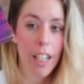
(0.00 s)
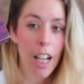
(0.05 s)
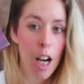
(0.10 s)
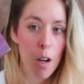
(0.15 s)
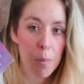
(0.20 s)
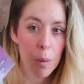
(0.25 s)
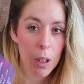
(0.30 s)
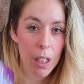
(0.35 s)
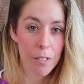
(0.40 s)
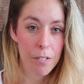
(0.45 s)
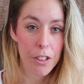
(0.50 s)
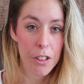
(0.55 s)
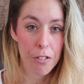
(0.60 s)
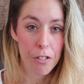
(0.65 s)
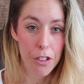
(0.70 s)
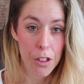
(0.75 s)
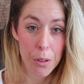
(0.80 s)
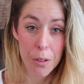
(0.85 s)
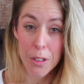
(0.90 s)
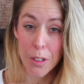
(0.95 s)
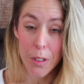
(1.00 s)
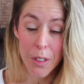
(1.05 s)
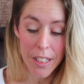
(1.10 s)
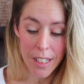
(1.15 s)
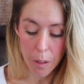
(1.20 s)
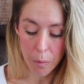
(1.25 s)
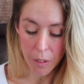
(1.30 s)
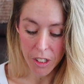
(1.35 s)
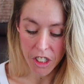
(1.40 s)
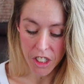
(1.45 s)
couple of diffusers
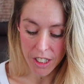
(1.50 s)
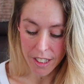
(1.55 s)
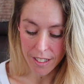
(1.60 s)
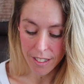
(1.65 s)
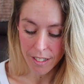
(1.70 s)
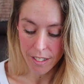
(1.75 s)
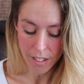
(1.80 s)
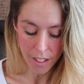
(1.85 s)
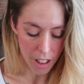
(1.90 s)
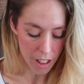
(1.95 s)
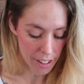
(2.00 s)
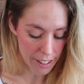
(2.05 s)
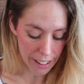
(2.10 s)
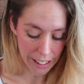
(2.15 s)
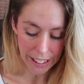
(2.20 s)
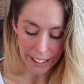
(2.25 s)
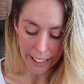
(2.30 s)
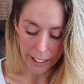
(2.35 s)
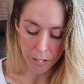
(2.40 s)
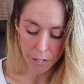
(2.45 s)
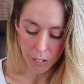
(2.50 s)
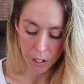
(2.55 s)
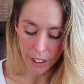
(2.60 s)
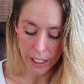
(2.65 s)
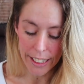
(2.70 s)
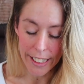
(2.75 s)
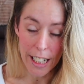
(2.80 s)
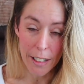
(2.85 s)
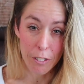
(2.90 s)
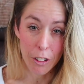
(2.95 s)
that we just are neglectful
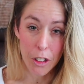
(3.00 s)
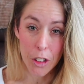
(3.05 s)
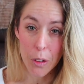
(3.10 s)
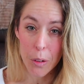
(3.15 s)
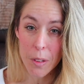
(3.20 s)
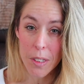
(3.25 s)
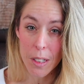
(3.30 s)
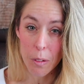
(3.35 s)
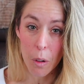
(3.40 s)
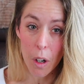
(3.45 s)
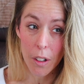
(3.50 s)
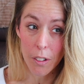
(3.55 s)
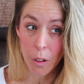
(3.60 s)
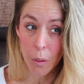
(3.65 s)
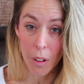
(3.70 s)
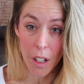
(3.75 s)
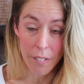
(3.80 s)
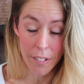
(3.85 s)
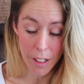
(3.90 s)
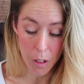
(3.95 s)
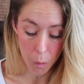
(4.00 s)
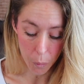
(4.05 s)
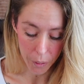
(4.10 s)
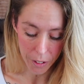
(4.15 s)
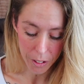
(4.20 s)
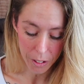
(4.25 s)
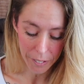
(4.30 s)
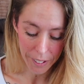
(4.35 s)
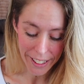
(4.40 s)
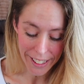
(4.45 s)
and never use, and I don't have any
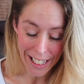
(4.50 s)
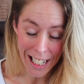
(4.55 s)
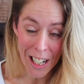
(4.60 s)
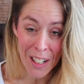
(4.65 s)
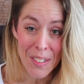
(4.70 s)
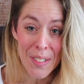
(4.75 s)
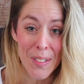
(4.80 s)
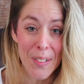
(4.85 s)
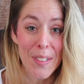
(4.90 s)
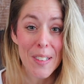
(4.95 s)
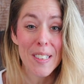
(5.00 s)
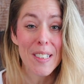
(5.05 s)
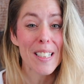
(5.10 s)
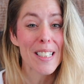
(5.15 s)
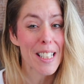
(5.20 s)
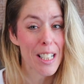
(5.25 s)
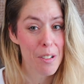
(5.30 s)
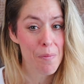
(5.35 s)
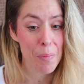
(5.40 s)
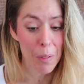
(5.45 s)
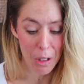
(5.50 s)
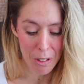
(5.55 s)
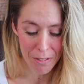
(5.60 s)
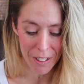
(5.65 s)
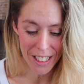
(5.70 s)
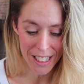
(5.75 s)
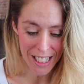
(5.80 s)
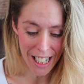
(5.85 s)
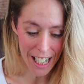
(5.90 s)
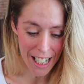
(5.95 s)
oil right now. So this is like
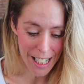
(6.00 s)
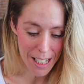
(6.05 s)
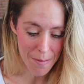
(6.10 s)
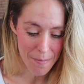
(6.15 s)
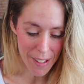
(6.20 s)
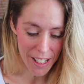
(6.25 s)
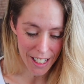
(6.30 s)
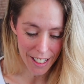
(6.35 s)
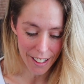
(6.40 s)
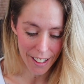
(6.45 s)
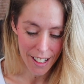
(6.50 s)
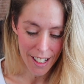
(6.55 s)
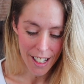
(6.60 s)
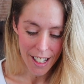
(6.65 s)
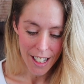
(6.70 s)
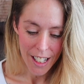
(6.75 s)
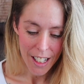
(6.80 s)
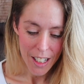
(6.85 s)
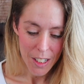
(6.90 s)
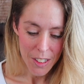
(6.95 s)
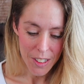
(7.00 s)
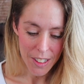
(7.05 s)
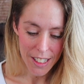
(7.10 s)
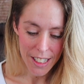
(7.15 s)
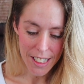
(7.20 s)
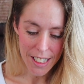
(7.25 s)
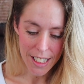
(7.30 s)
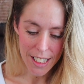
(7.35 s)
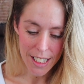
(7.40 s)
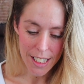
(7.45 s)
perfect timing. So
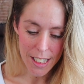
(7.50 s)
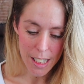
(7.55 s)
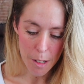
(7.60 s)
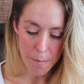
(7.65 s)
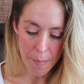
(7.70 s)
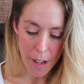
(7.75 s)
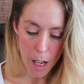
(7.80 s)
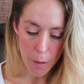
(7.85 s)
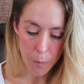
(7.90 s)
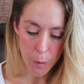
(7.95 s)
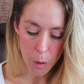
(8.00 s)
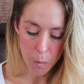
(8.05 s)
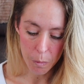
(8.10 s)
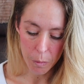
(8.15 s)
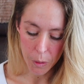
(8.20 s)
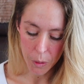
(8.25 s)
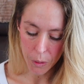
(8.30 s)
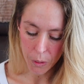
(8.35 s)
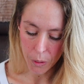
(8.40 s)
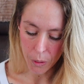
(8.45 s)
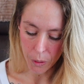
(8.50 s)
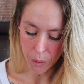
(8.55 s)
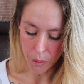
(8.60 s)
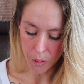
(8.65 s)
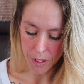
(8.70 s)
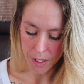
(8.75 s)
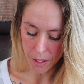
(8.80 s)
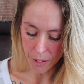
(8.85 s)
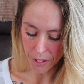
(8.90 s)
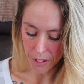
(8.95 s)
this is Map Your
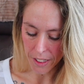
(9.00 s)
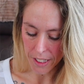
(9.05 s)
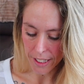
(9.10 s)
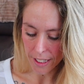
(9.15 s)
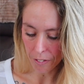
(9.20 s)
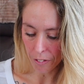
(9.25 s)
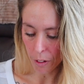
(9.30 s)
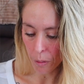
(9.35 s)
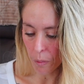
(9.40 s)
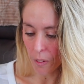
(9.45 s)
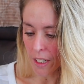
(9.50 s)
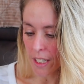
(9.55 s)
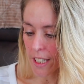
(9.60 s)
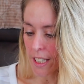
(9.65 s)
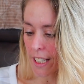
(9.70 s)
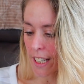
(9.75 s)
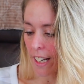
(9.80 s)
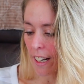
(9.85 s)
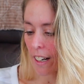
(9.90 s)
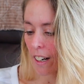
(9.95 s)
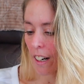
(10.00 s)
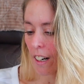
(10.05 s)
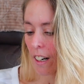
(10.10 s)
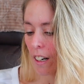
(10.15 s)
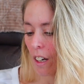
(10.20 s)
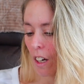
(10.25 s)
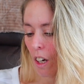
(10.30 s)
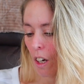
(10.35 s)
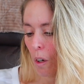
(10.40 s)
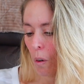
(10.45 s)
Mood. So there's different ones
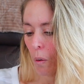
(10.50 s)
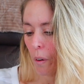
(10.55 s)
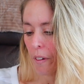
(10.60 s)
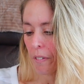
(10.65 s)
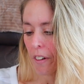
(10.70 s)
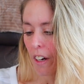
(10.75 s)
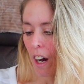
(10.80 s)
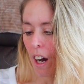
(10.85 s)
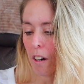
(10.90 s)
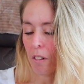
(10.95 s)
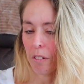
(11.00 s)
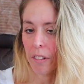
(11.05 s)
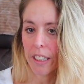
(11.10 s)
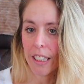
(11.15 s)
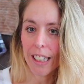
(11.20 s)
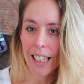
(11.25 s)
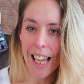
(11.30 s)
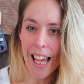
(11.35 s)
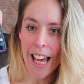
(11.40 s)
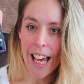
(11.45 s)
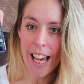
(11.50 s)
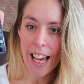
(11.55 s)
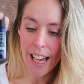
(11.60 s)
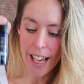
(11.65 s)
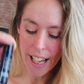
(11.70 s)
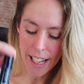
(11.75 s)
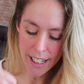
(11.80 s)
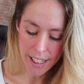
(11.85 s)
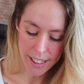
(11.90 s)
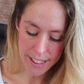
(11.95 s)
here. We've got
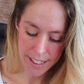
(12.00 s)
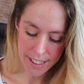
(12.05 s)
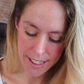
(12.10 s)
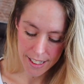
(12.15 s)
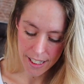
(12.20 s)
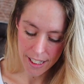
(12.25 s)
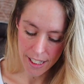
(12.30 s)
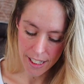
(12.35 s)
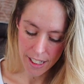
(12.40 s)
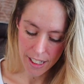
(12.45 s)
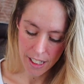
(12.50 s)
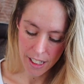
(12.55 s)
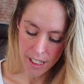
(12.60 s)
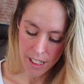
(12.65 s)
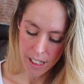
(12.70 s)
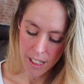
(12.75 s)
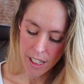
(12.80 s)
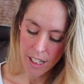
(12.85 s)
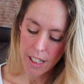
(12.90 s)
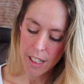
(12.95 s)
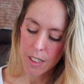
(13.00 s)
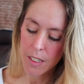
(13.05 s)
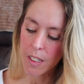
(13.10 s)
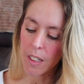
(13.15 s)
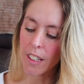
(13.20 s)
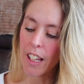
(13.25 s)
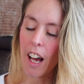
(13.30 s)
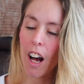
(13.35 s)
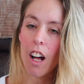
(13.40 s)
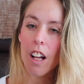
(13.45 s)
Relax. So
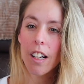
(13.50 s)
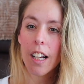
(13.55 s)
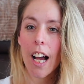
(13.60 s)
they all